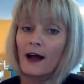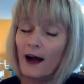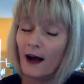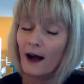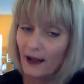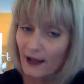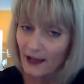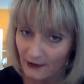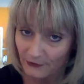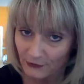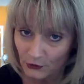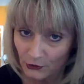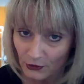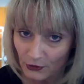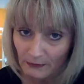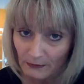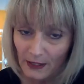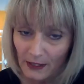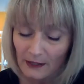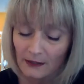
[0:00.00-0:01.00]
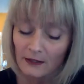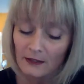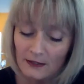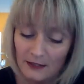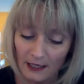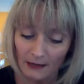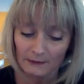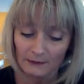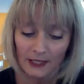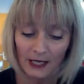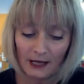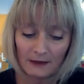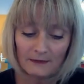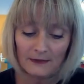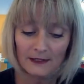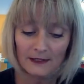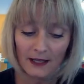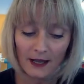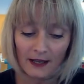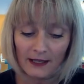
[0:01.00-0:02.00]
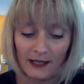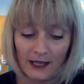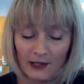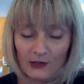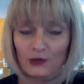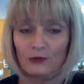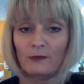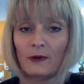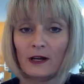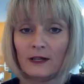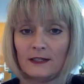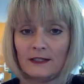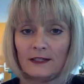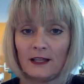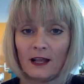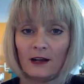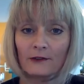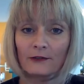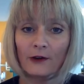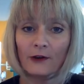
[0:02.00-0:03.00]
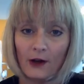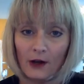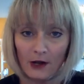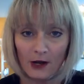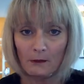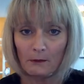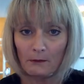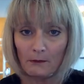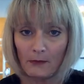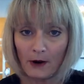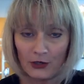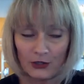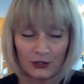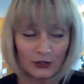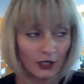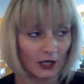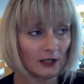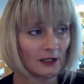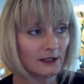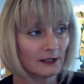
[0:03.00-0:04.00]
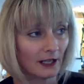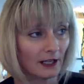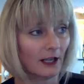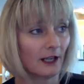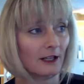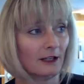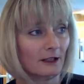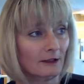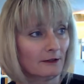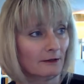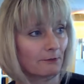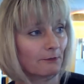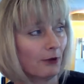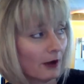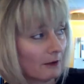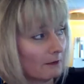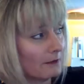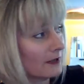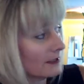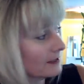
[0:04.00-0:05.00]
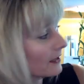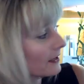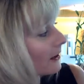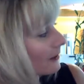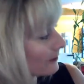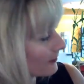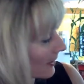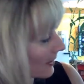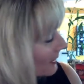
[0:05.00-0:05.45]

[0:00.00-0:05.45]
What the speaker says: I have to admit, sometimes I catch myself, Marshalls and Publix are right